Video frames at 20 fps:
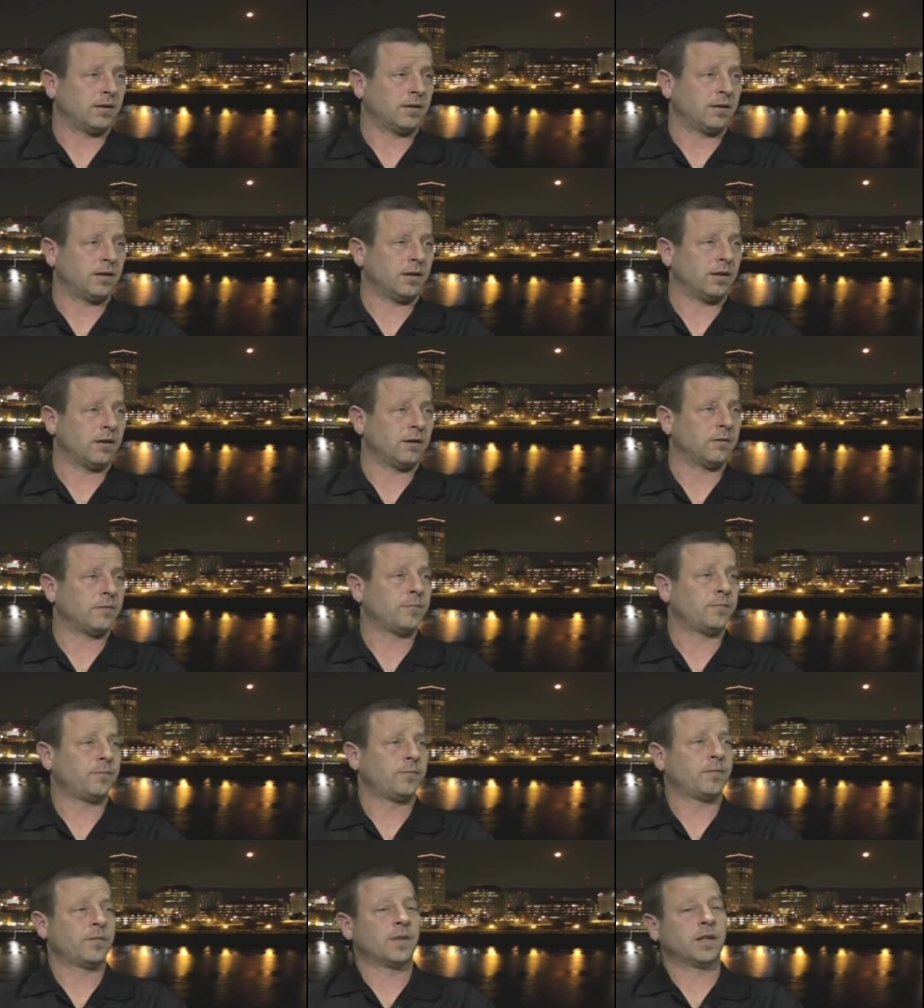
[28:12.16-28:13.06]
you know,
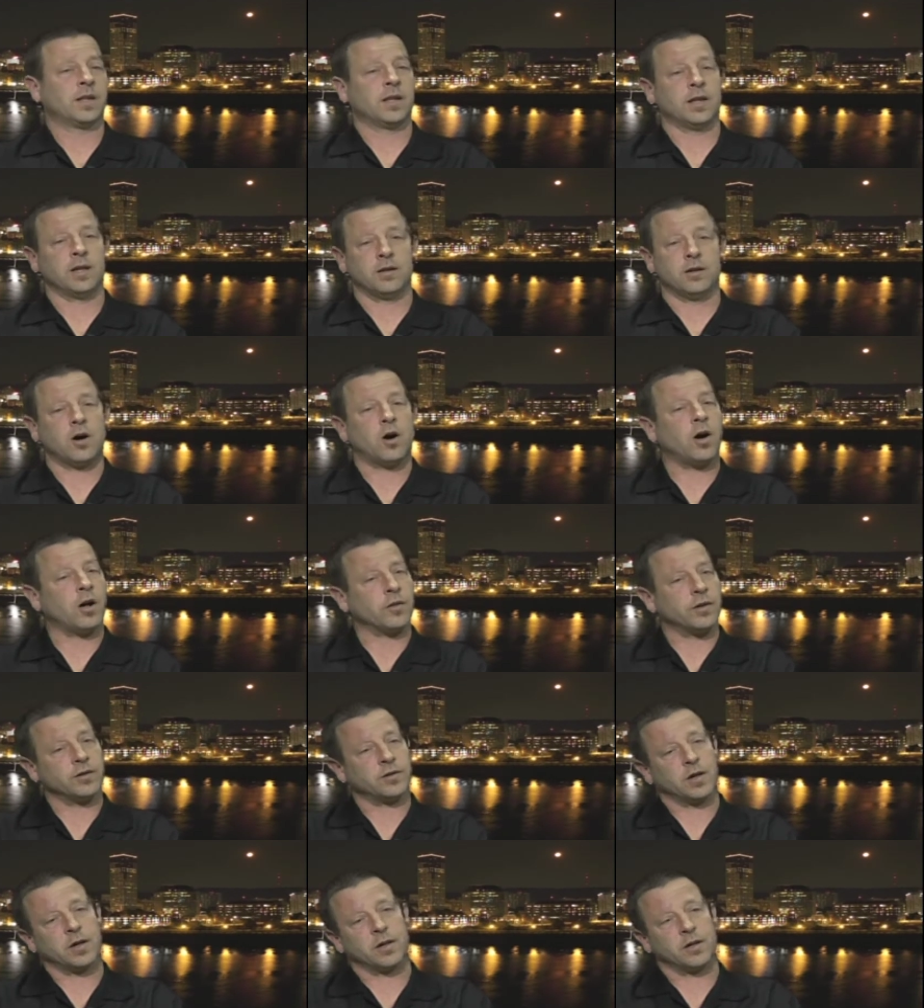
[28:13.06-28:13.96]
and all
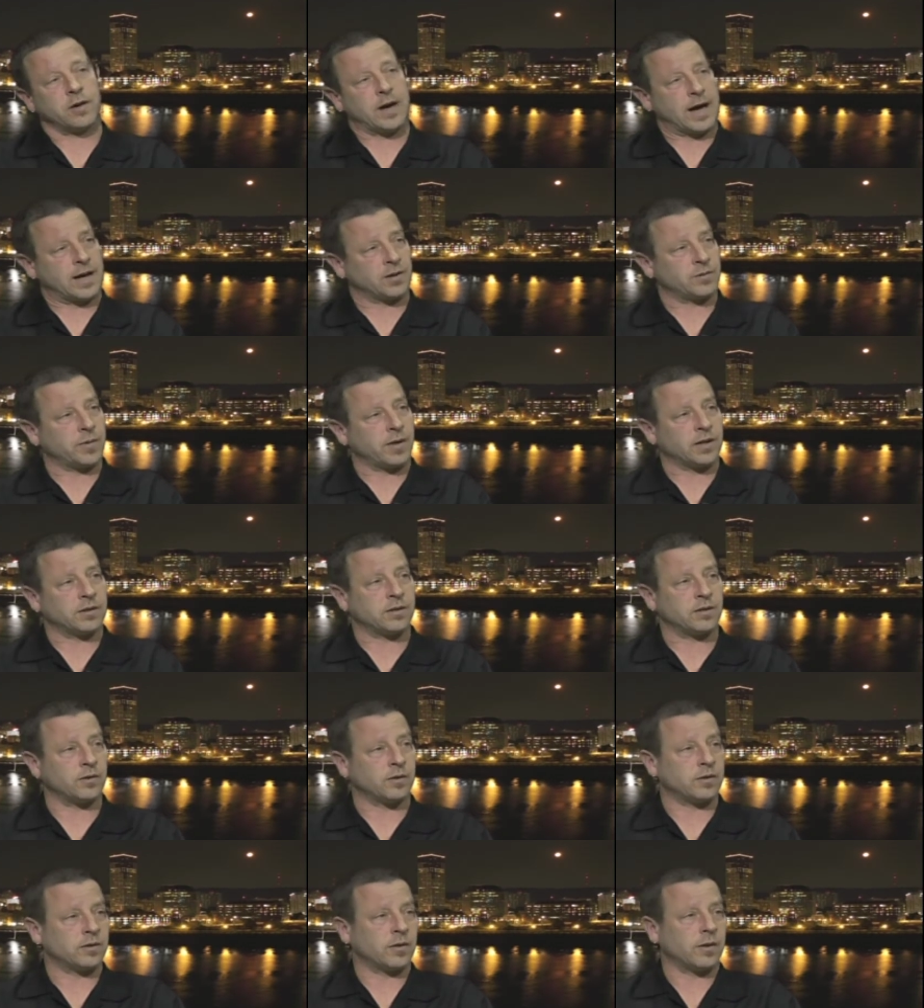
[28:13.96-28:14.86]
these other aspects
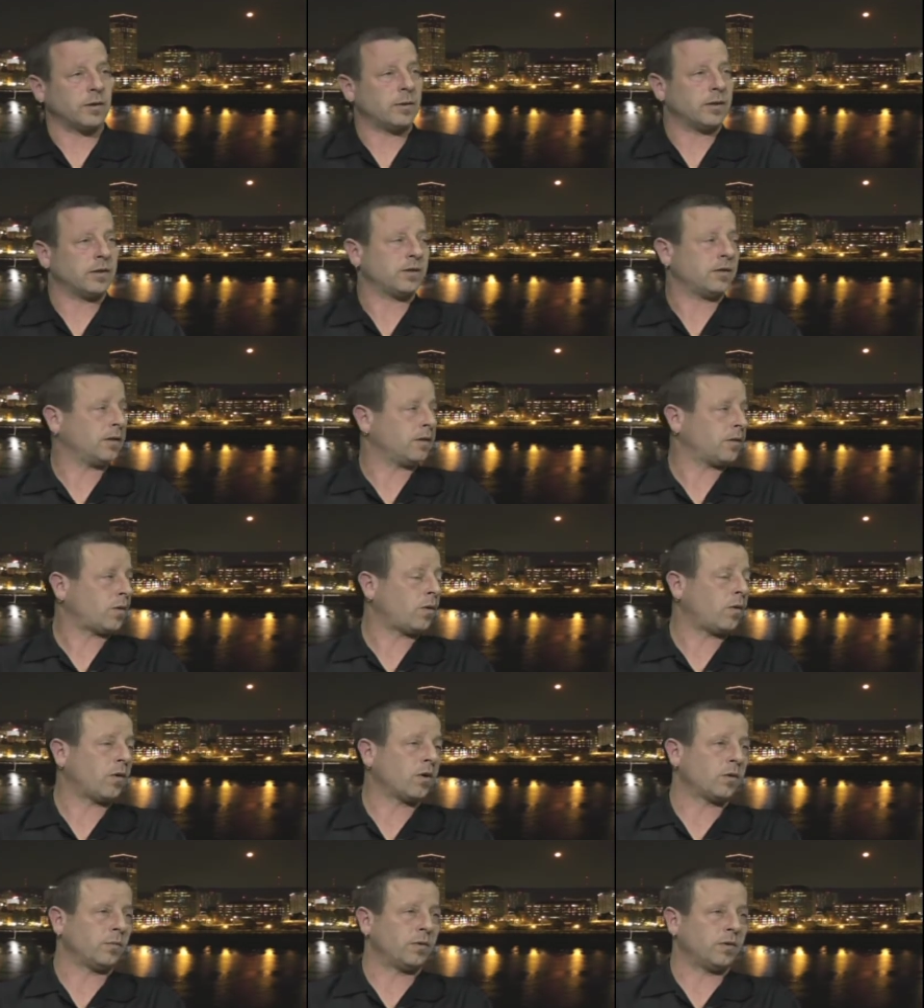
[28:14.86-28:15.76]
to it. So it's this
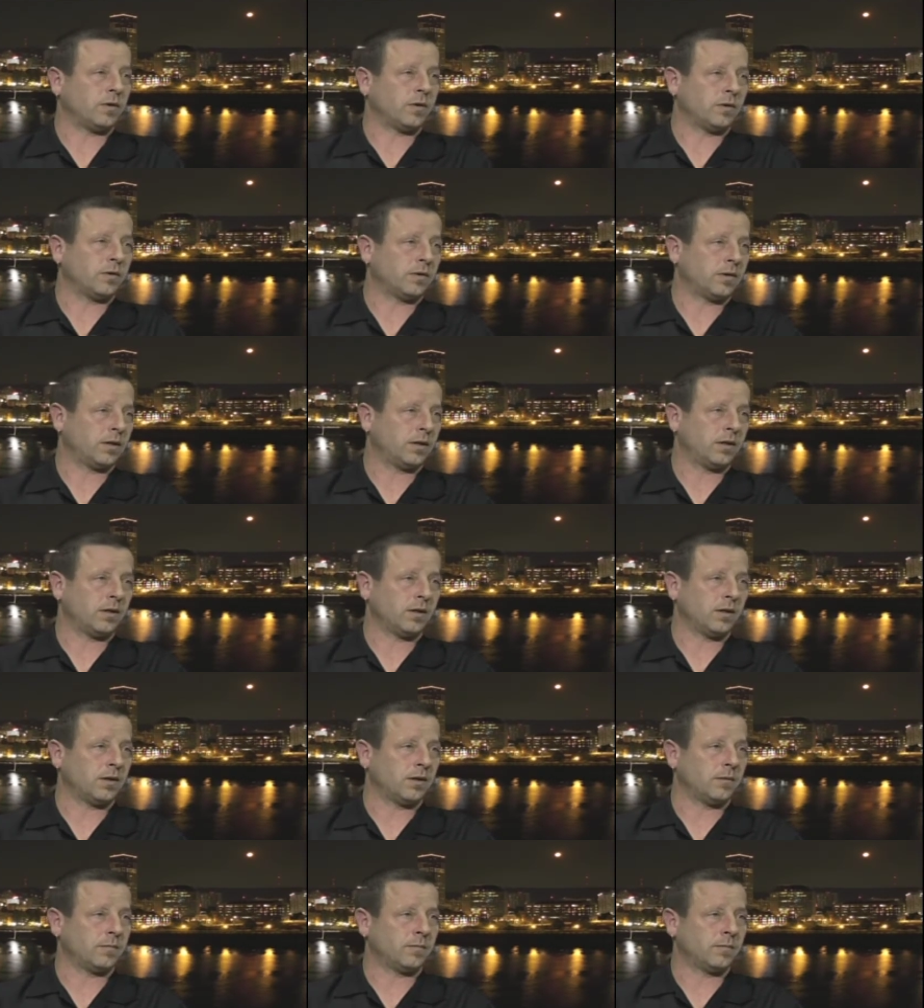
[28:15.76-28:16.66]
horrible
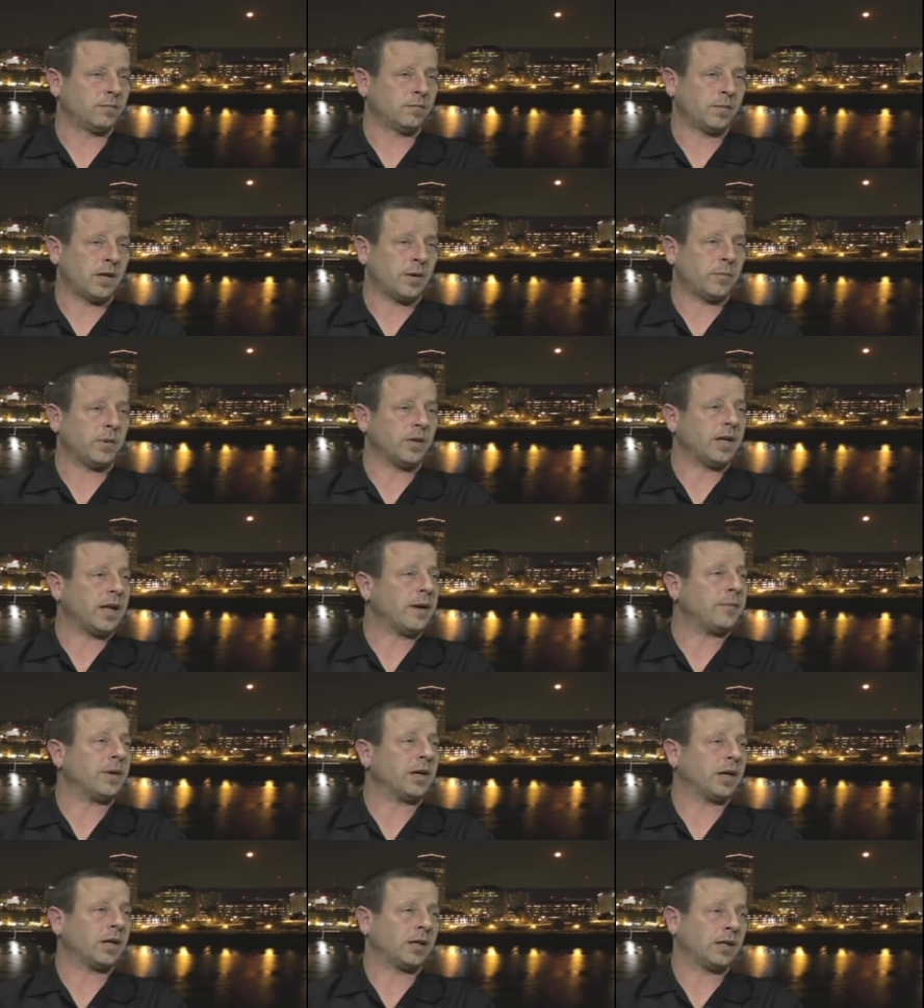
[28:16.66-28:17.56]
um,
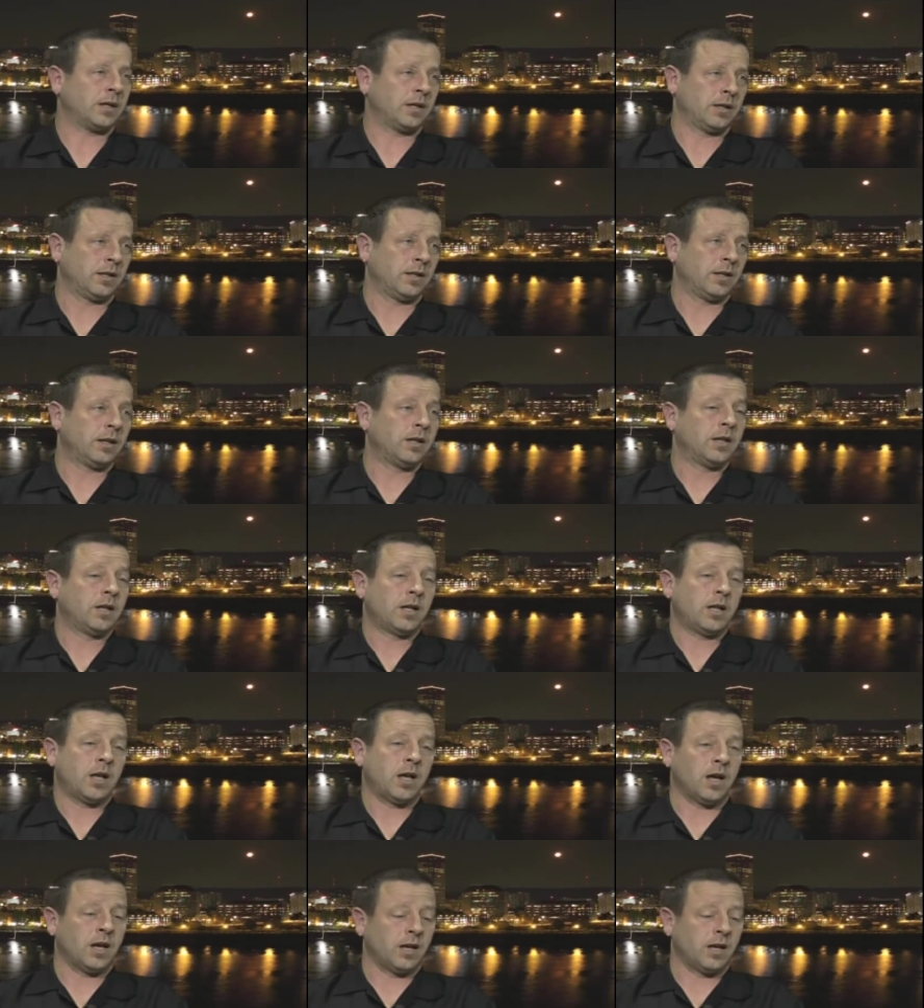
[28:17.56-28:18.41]
epidemic, mm -hmm.